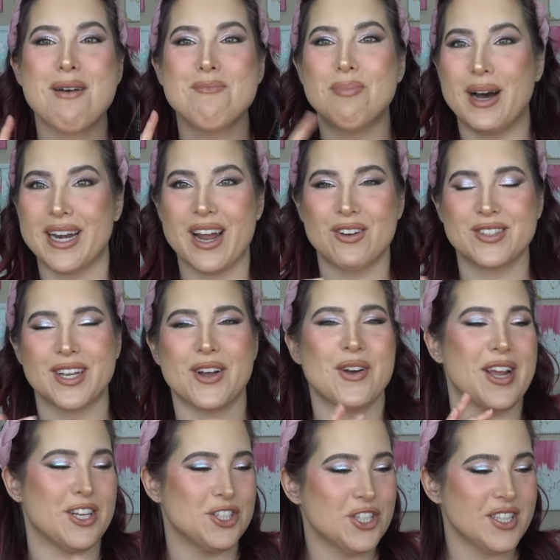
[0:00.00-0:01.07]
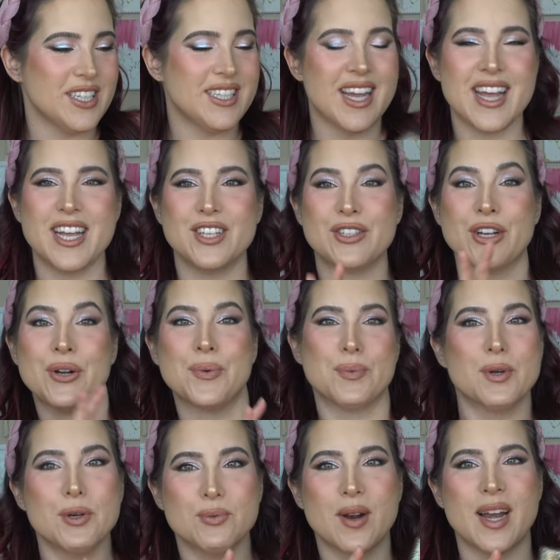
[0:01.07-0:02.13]
But I was like, okay, chilly days,
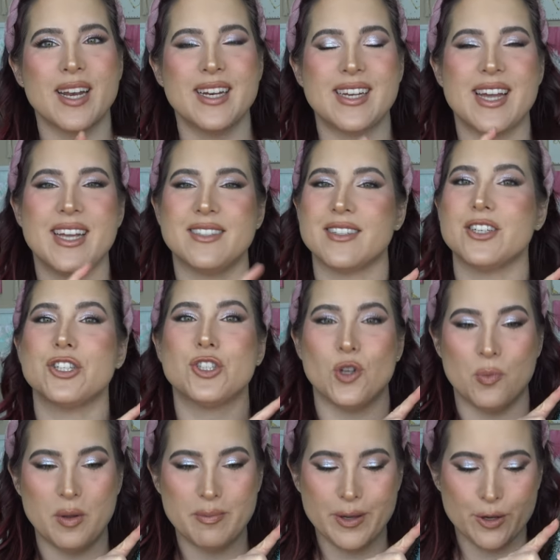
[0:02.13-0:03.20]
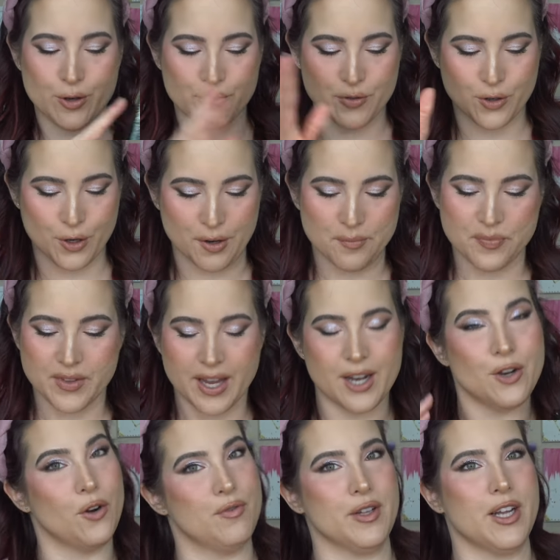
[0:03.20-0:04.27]
real rainy days, she'll be beautiful,
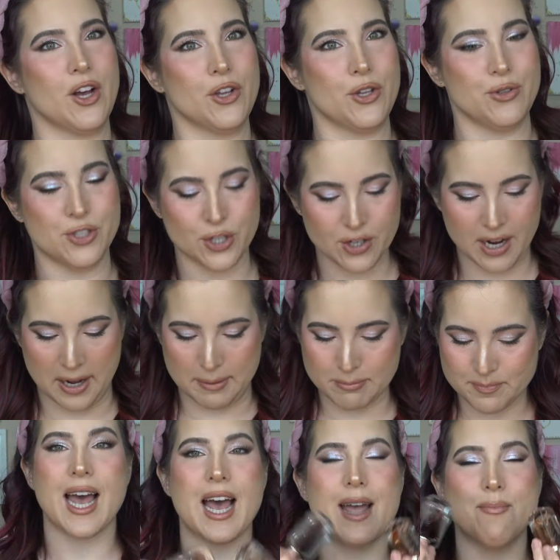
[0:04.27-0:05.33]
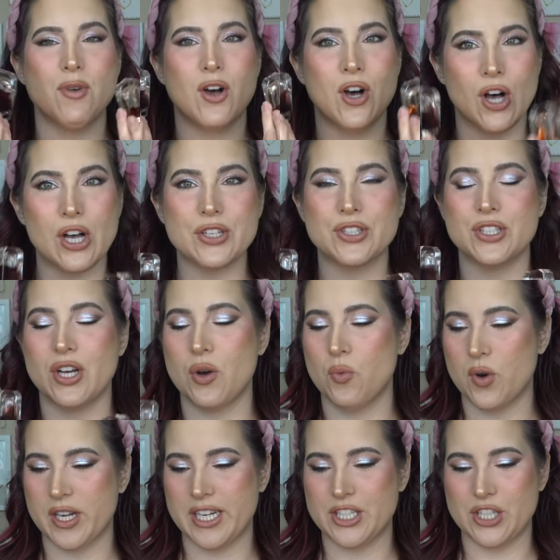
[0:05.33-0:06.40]
and hopefully I'll use her up. I'm also
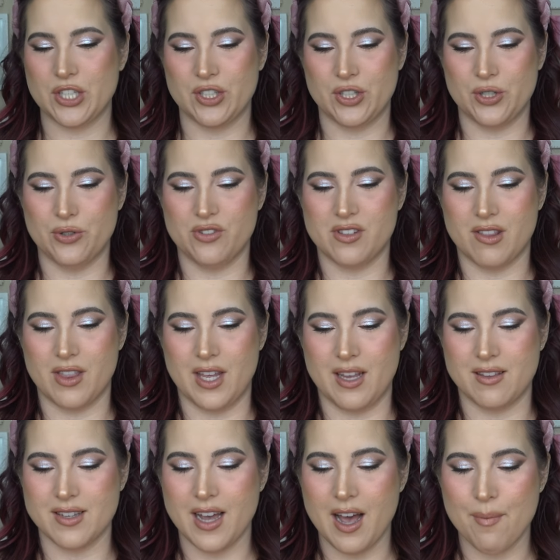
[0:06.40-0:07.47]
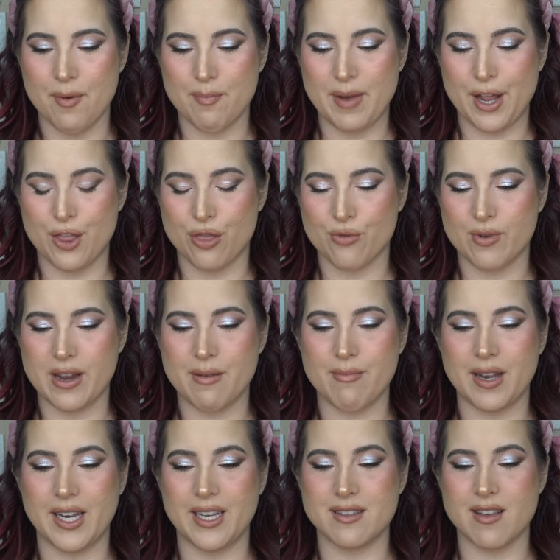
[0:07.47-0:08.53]
wanting to use these up, my three
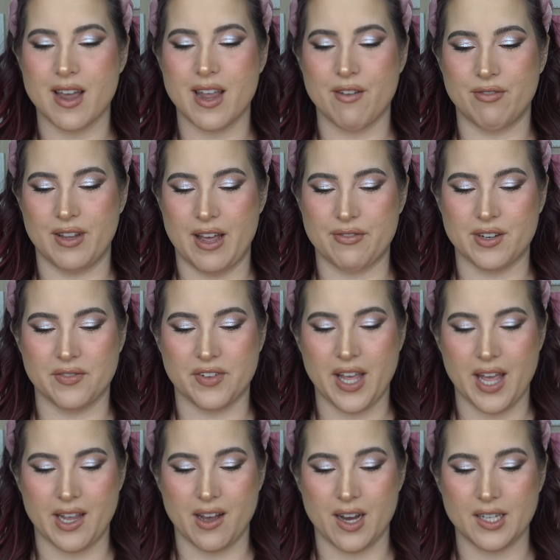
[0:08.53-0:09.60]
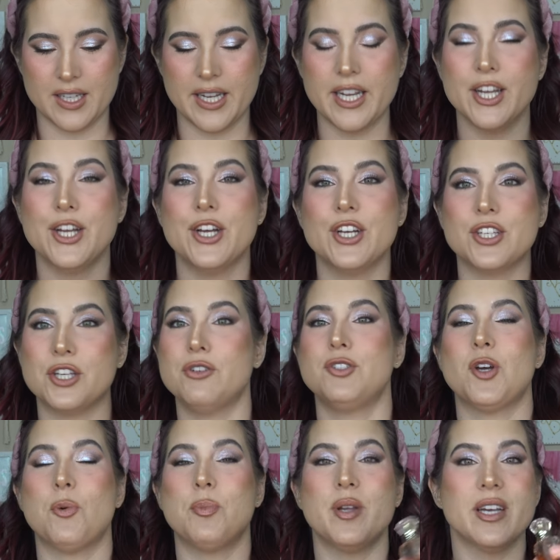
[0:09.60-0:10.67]
minis I have left of Kaoli.
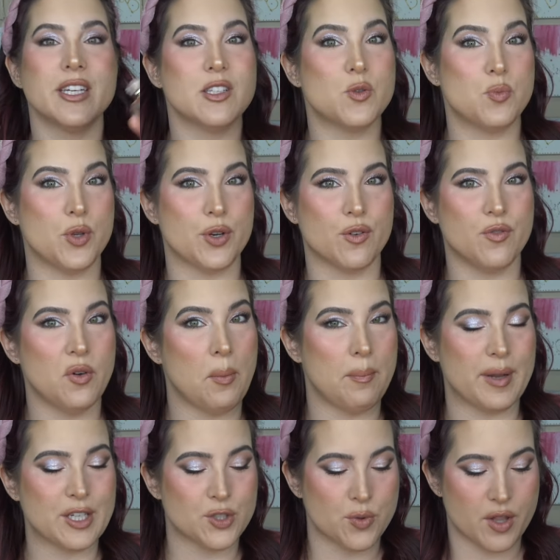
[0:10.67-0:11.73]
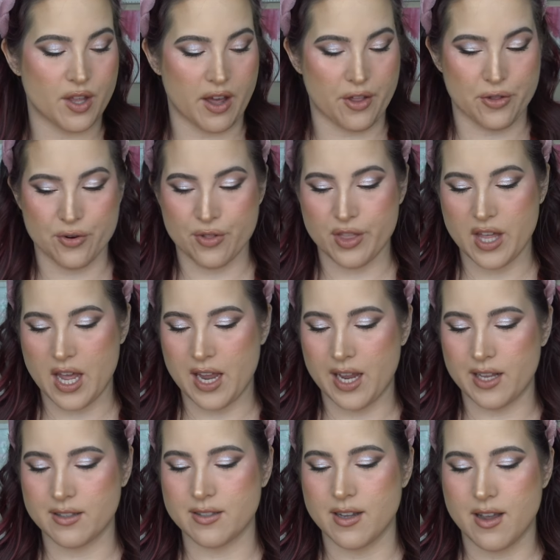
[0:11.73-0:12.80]
Utopia is beautiful mixed with other
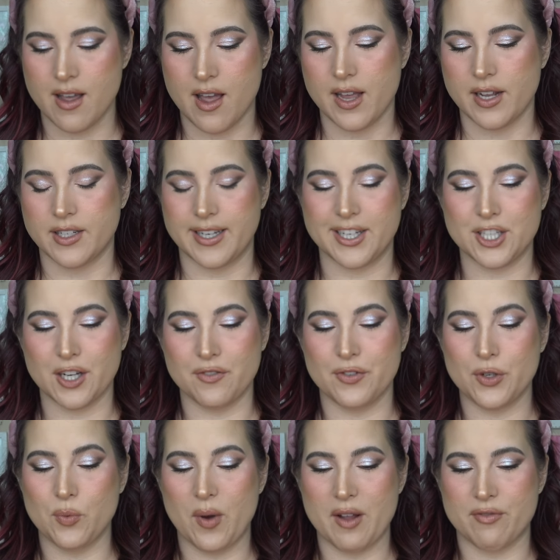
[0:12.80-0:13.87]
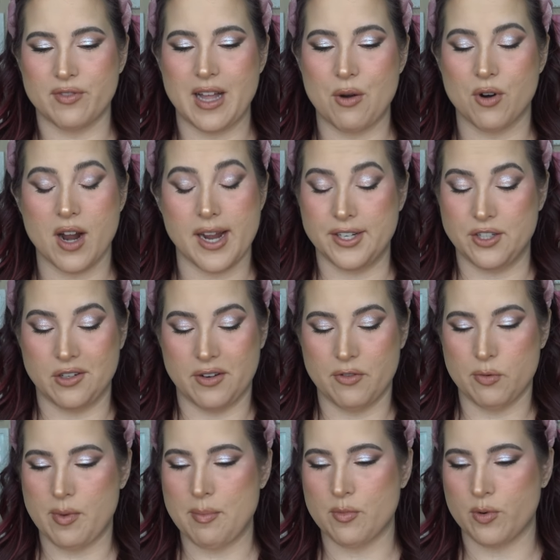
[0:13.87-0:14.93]
things. Deja Vu White Flower, I don't
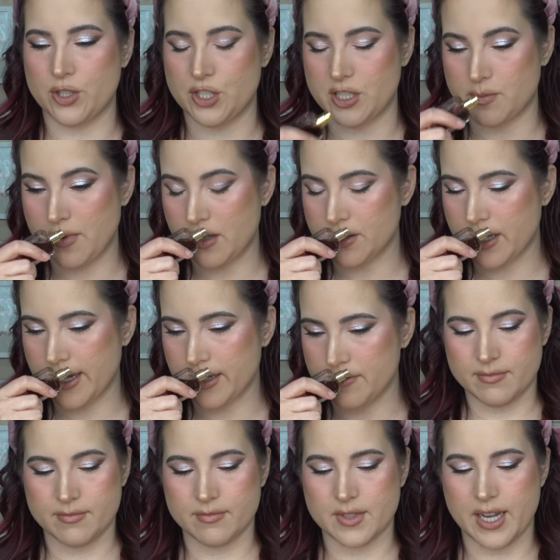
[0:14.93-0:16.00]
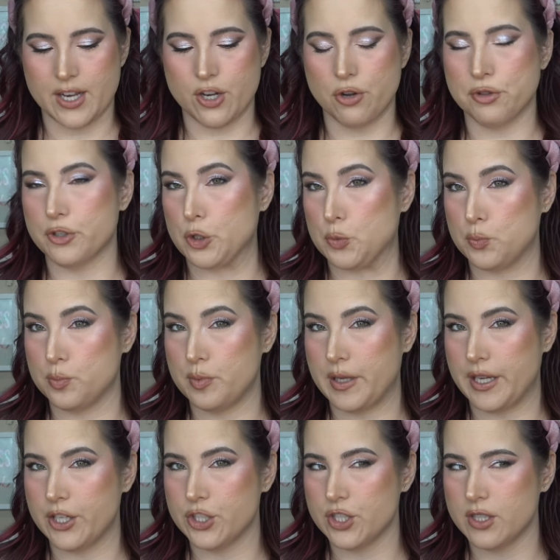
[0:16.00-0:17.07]
even remember what she smells like. I know there's
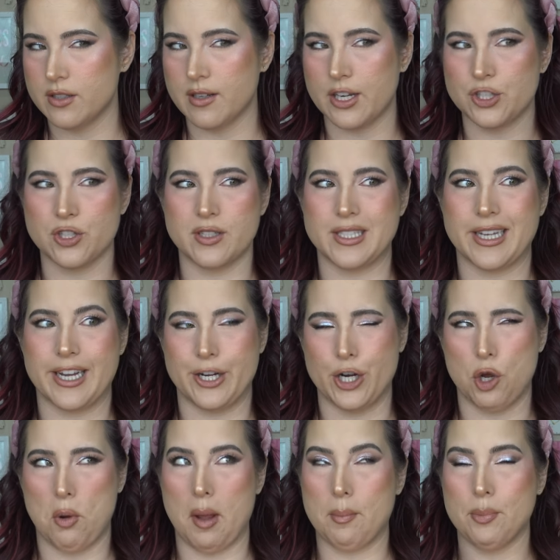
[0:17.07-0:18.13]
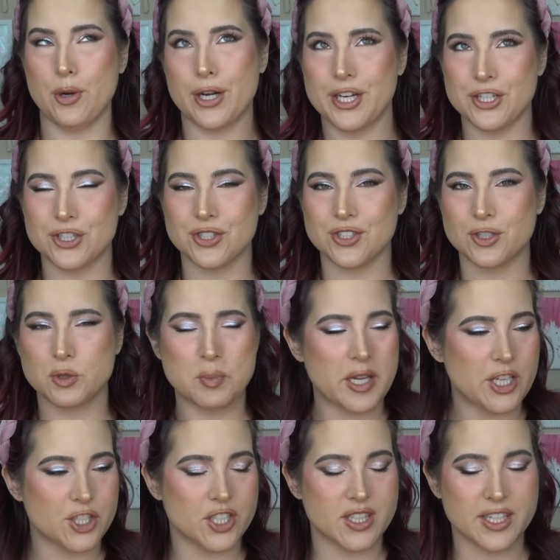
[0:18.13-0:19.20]
peach in, I shouldn't say I know. I'm pretty sure there's
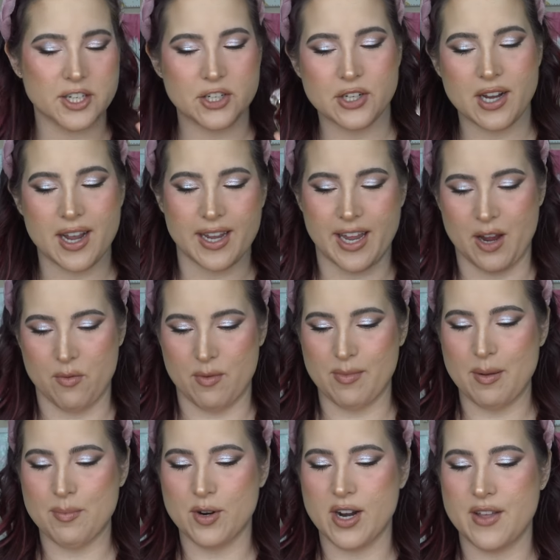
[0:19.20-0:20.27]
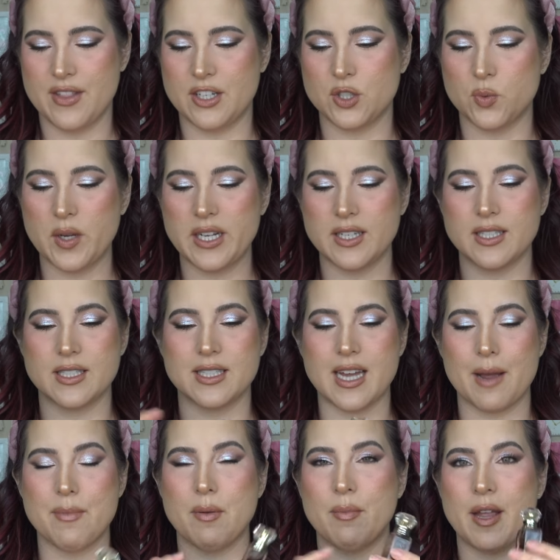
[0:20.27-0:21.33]
peach in there. I can't remember. And then Sweet
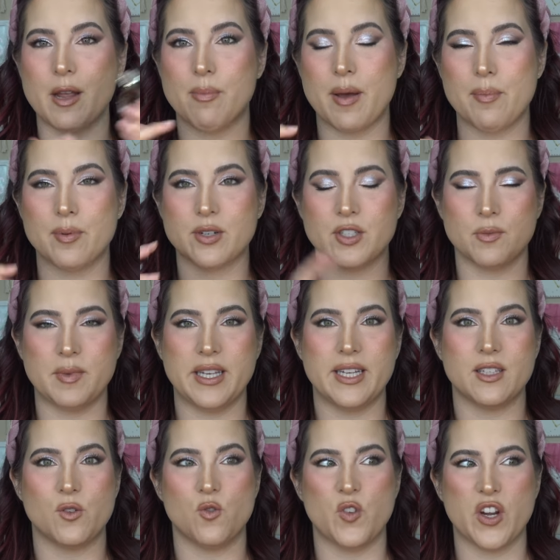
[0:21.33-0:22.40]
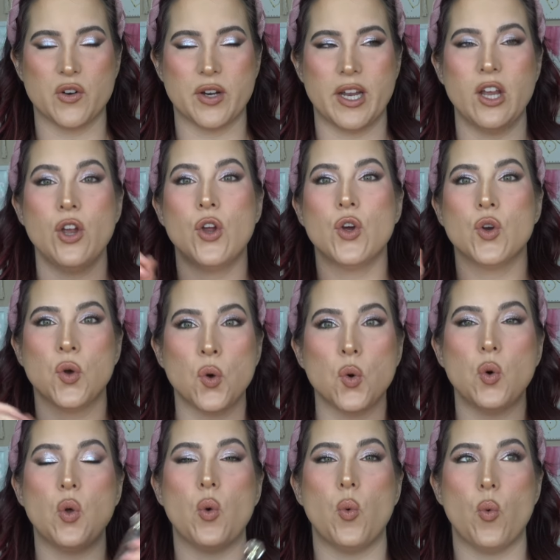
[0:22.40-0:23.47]
Diamond Pink Pepper to me is very
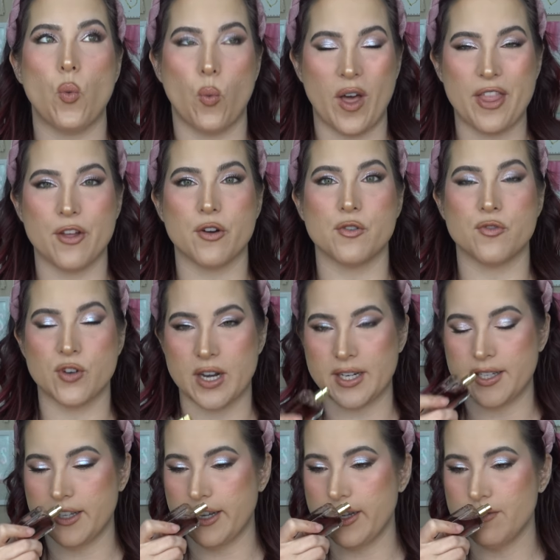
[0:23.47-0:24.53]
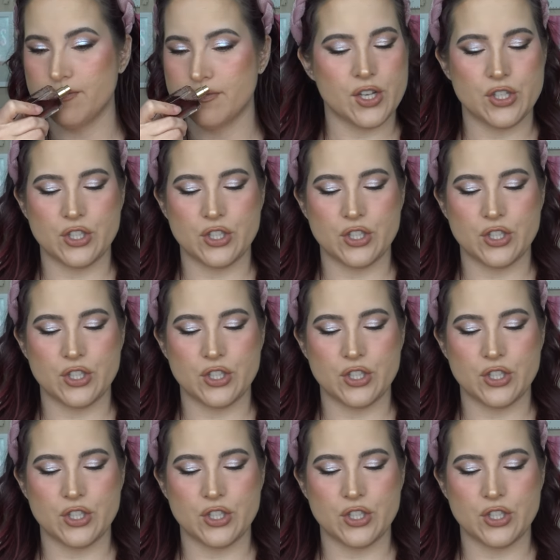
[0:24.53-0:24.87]
cool weather friendly.